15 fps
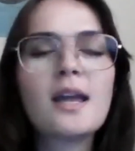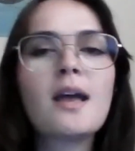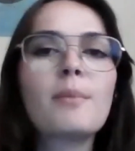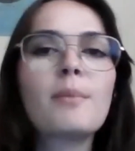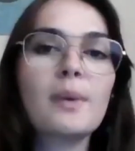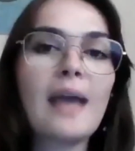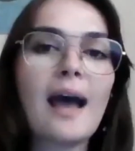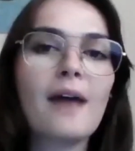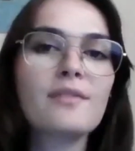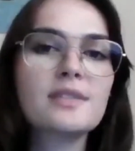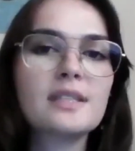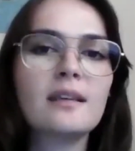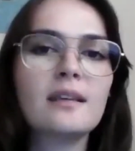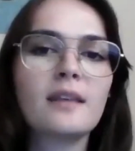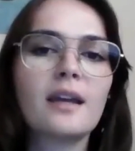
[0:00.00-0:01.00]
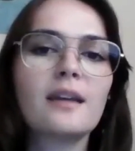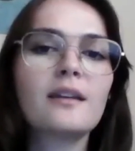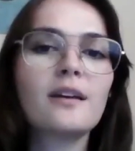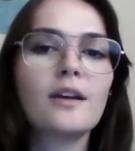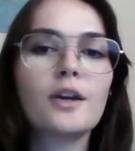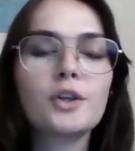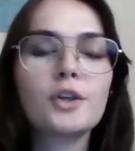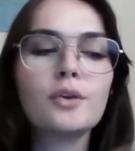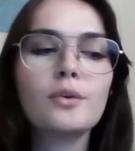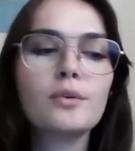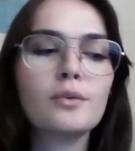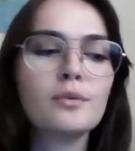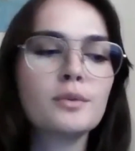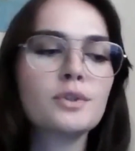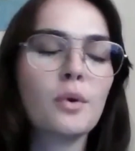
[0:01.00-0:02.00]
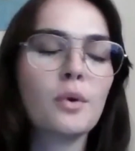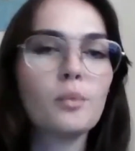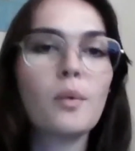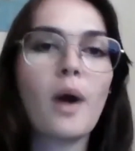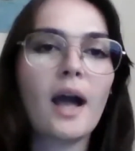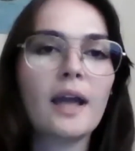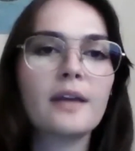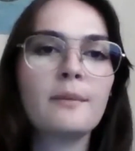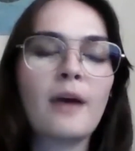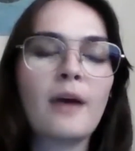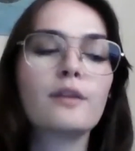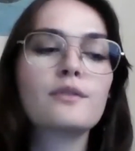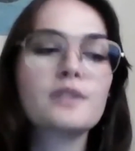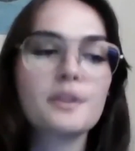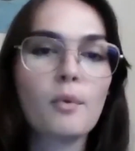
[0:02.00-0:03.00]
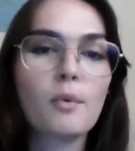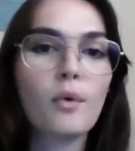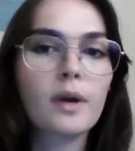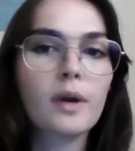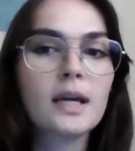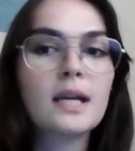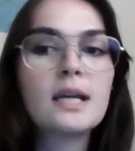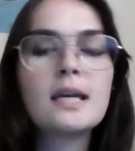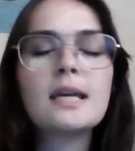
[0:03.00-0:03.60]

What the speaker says: but we have seen like a huge wide amount of support.